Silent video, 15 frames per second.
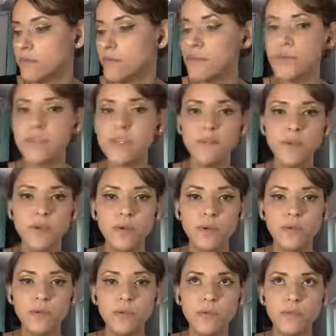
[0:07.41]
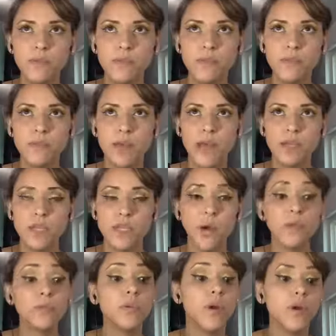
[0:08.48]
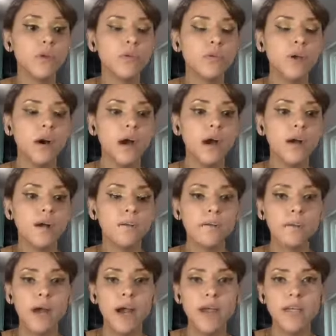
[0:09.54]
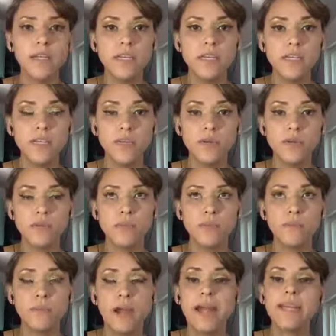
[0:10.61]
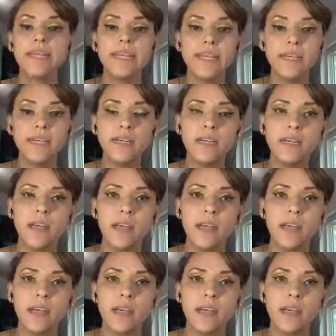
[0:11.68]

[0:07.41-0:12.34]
for those of you that don't know, I do branding.